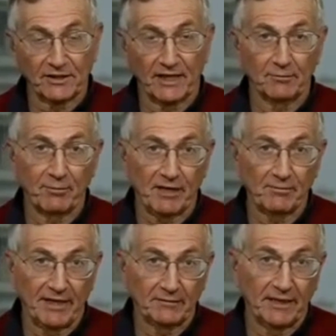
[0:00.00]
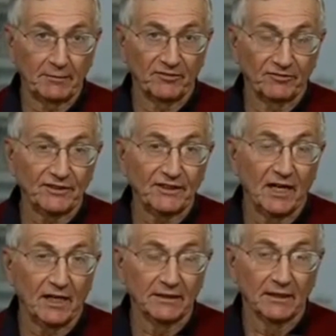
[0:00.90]
headed by a man named
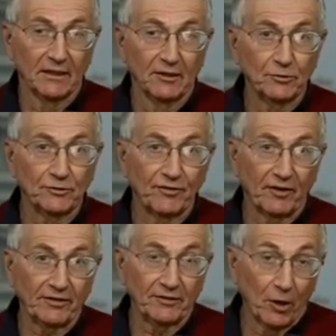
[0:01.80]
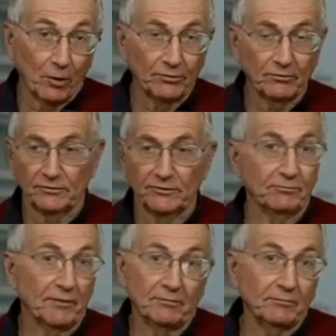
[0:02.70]
Fidan, who's very known.
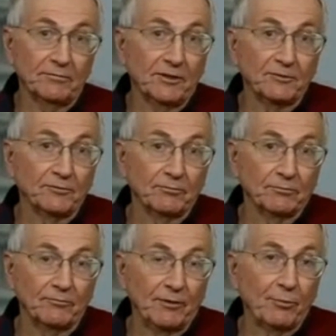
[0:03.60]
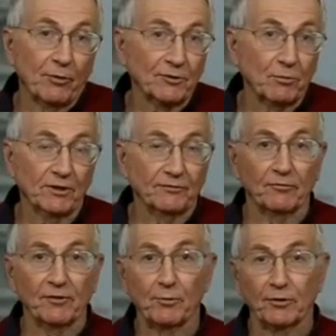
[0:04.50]
There's reports,
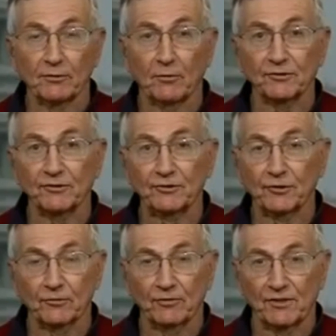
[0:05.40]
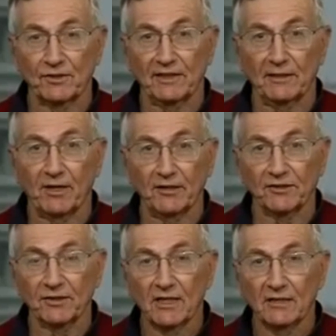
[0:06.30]
wonderful report in the Wall Street Journal recently about
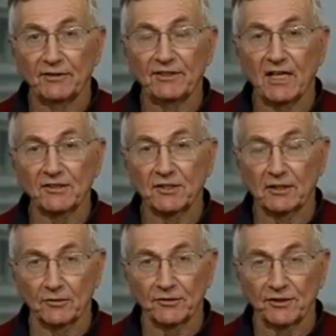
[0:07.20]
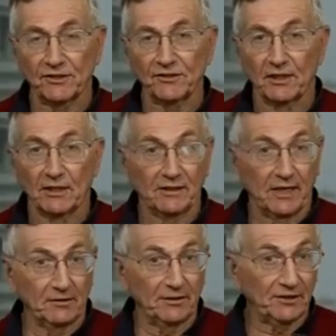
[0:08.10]
Fidan's closeness
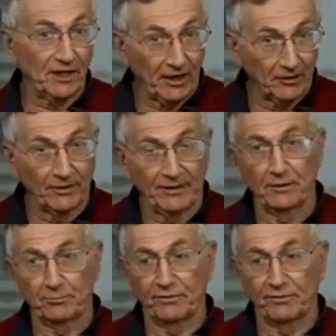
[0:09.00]
not only to Erdoğan,